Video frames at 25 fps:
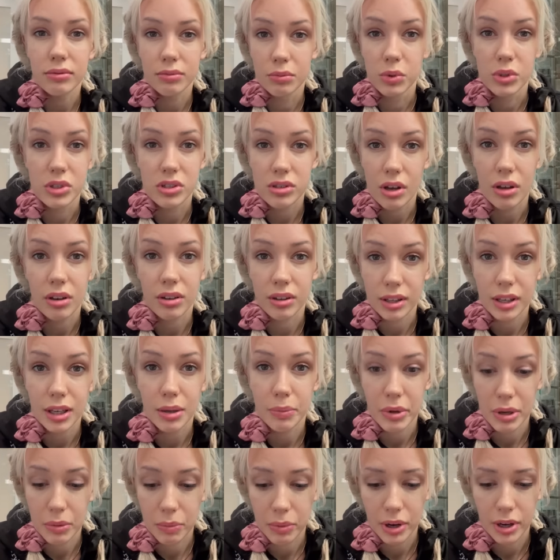was certainly a
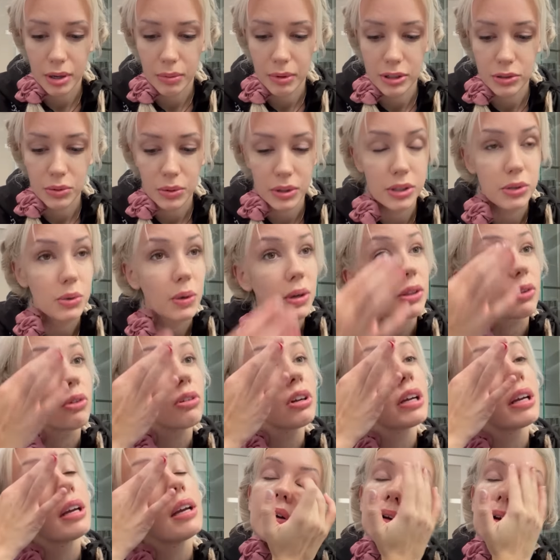big part of my
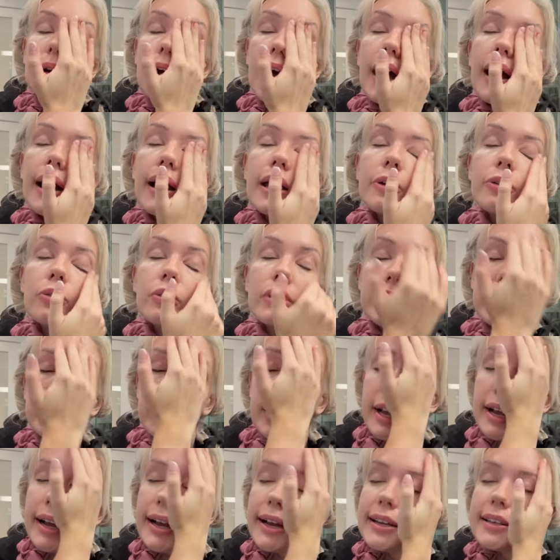2023, I
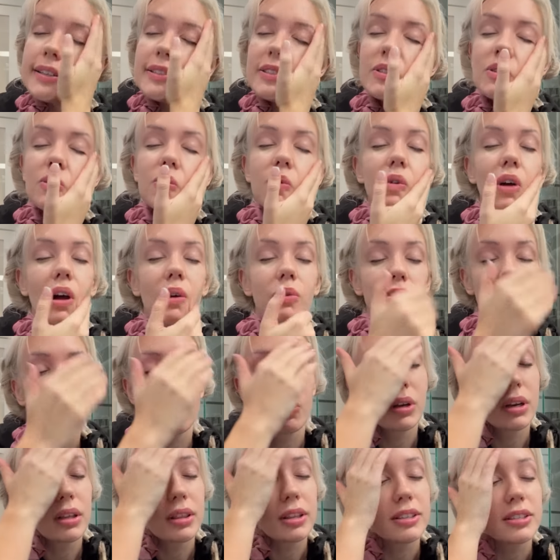realized I was
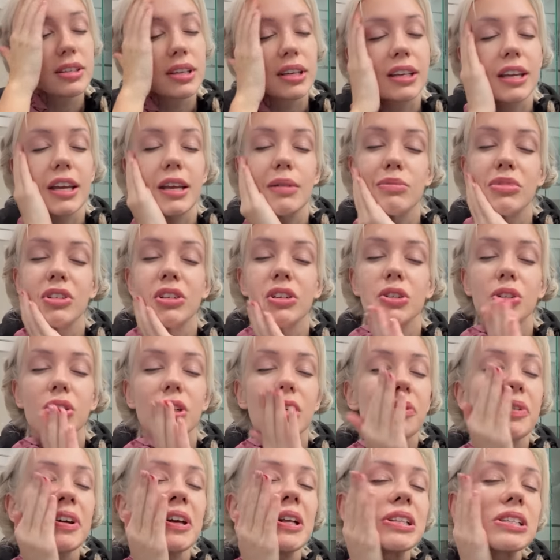going to these like games industry
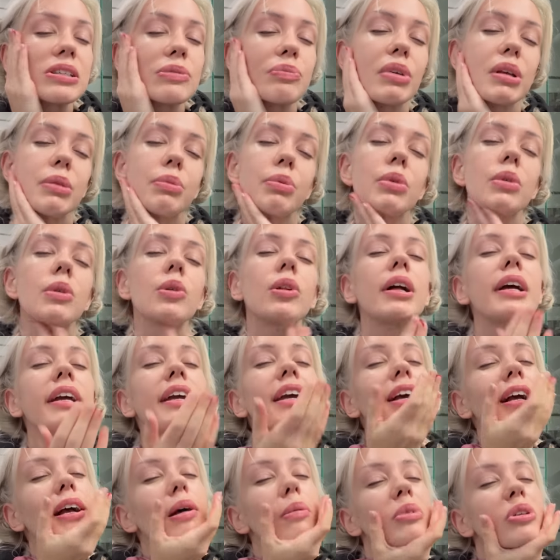events and people like
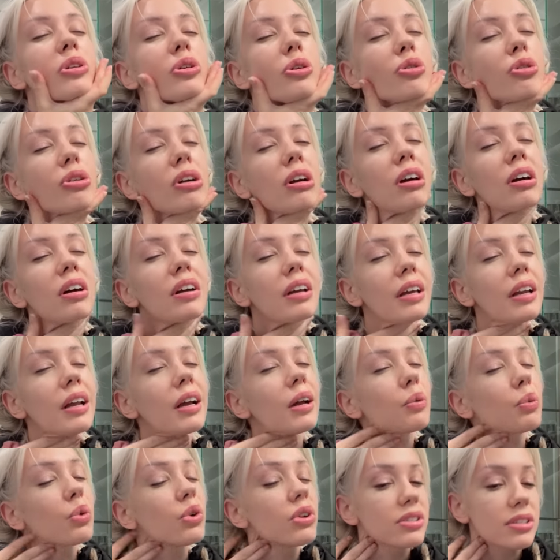hammered drunk and I
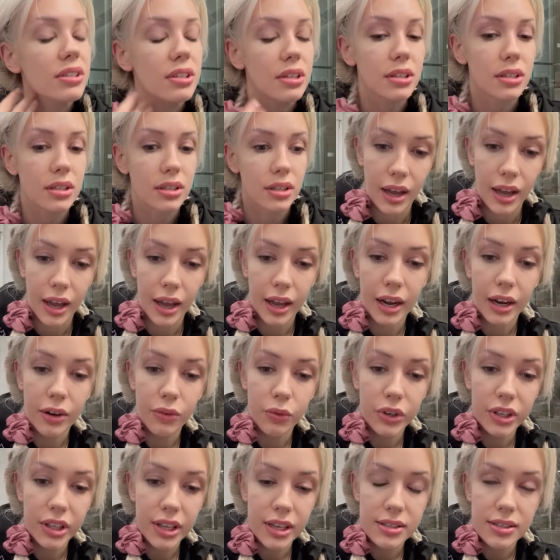wasn't. And I
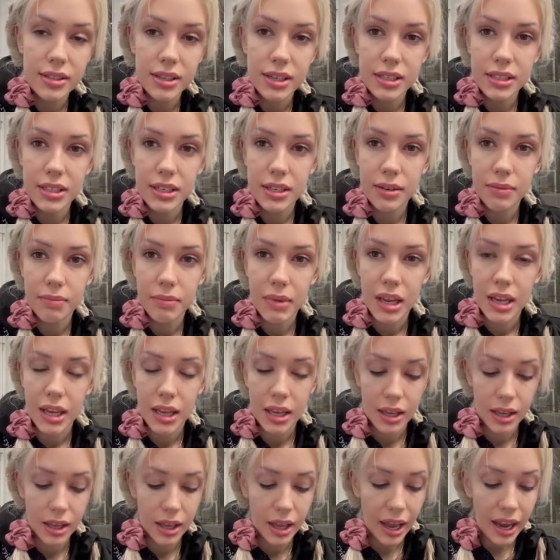realized that it didn't
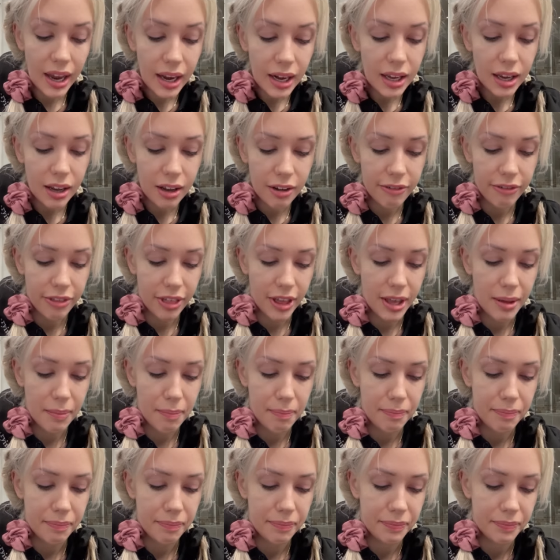make any of
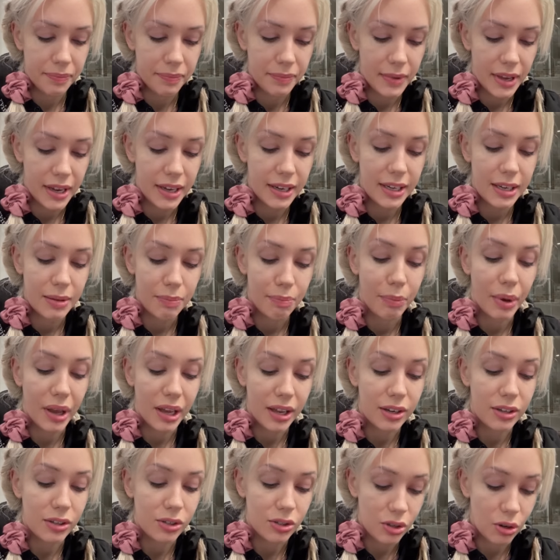them any
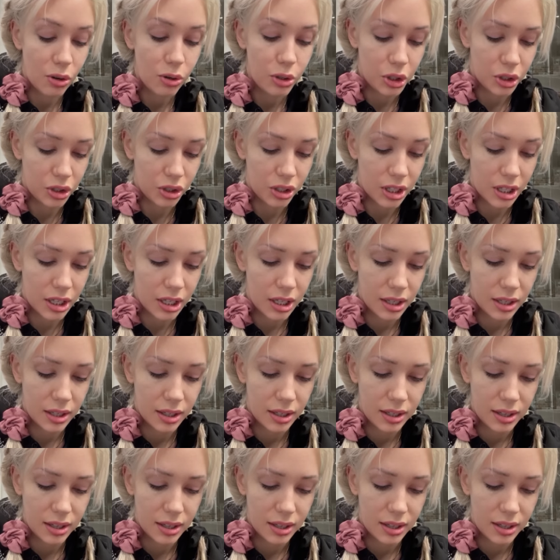better socially.